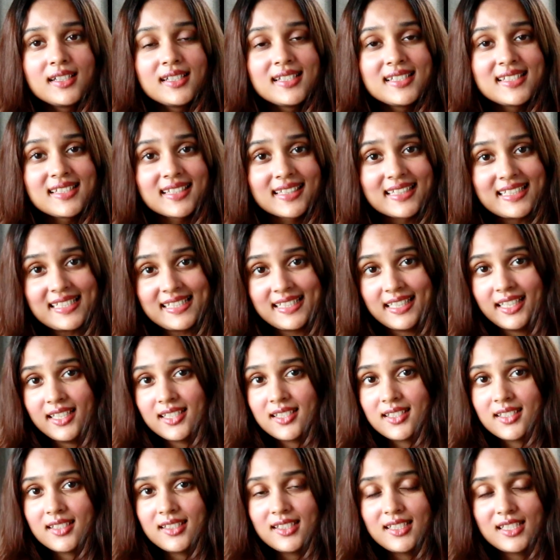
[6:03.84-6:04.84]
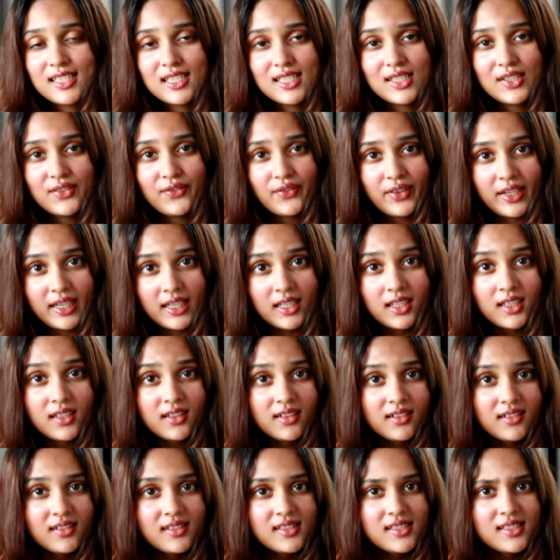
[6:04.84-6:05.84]
successes,
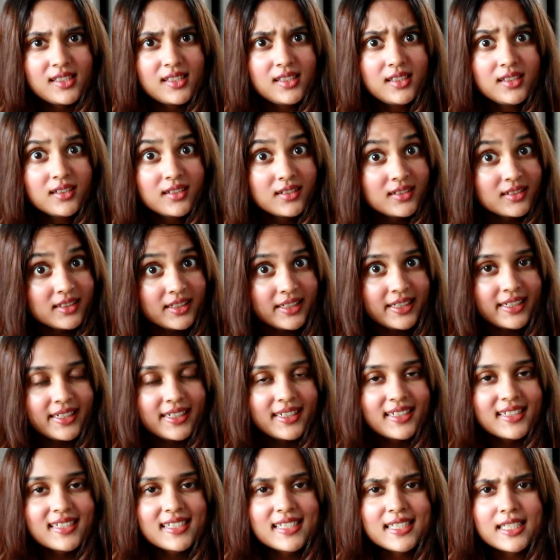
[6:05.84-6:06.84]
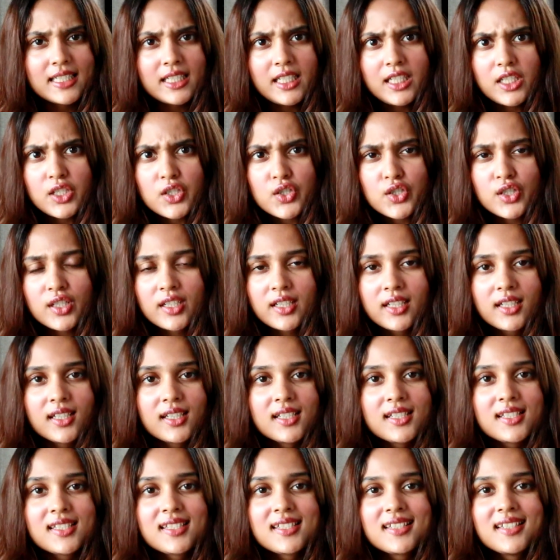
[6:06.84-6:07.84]
failures, learnings,
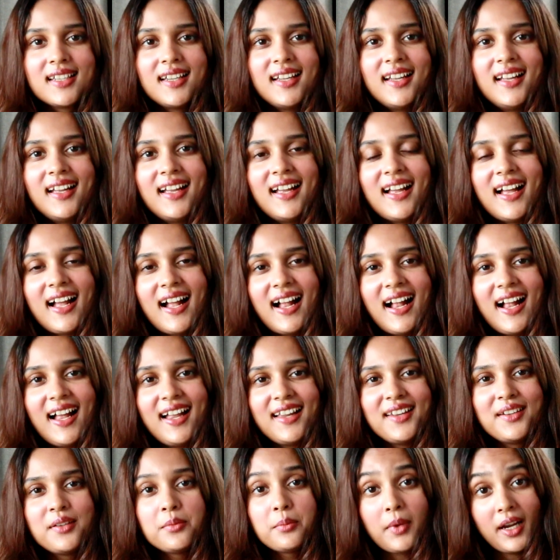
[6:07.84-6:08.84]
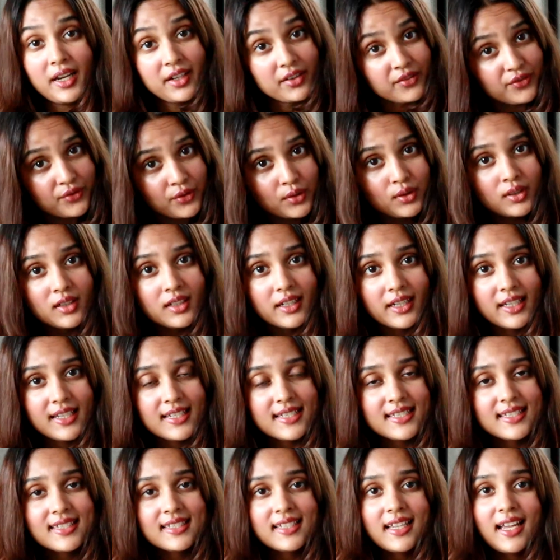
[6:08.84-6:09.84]
teachings, and
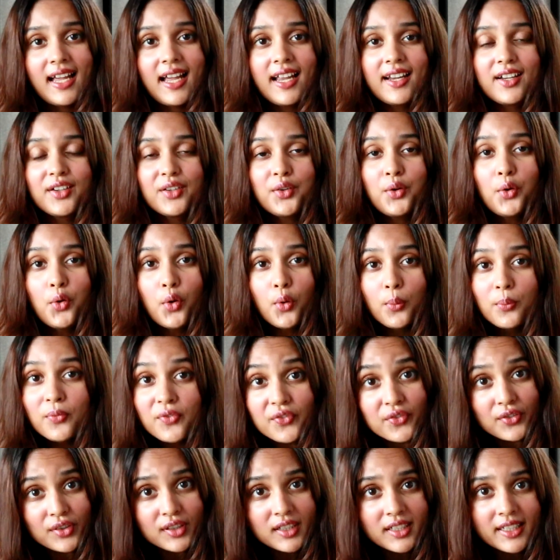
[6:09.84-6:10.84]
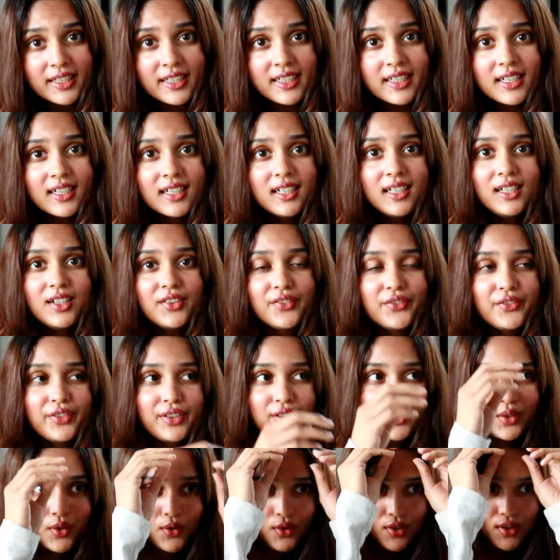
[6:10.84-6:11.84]
mindfulness. And hopefully,
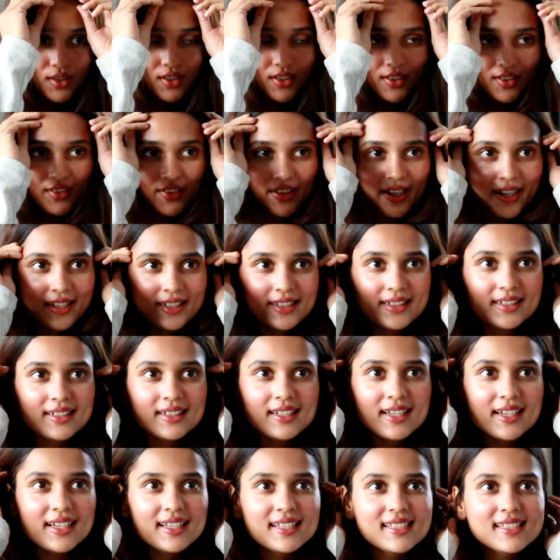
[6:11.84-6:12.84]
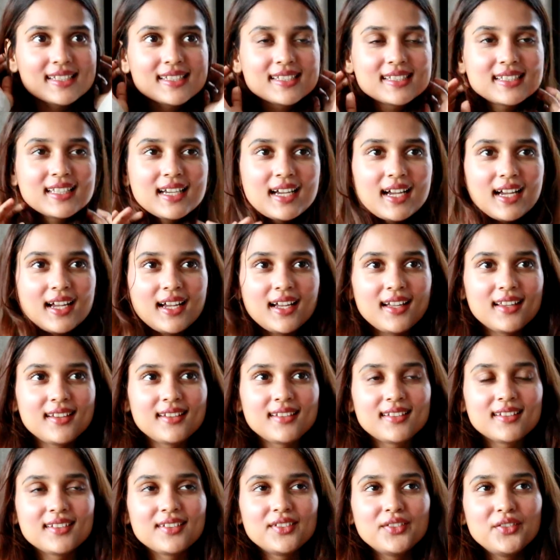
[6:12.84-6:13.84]
we all recognize
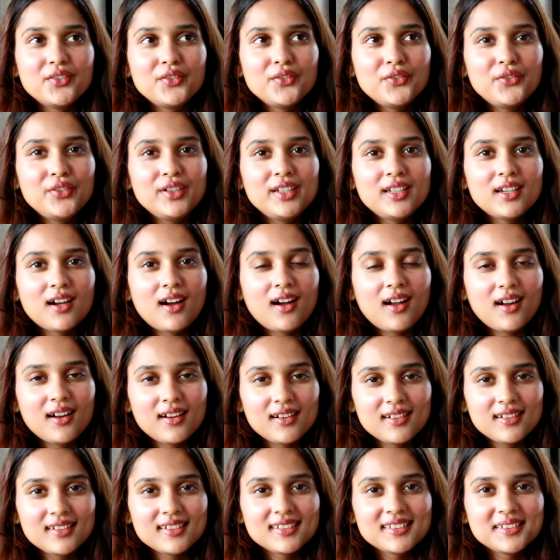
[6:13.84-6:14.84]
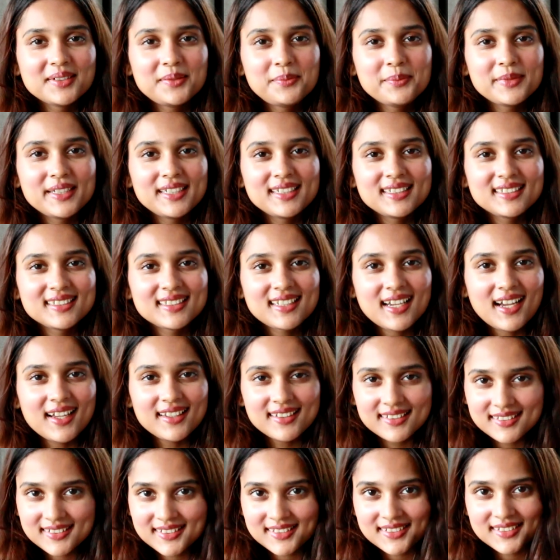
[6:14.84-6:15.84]
that we are the main
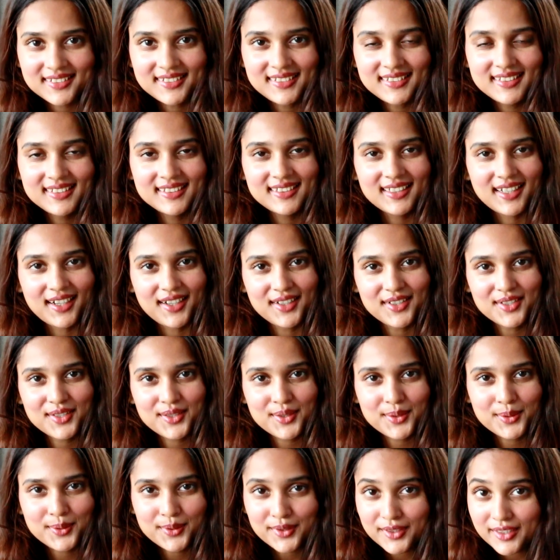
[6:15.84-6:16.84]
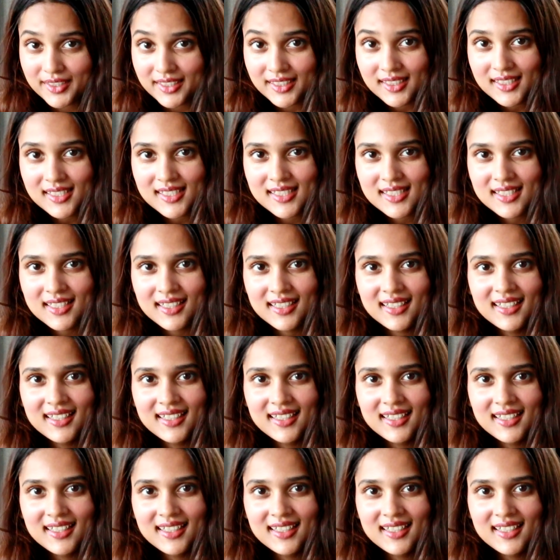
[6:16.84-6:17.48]
character in our stories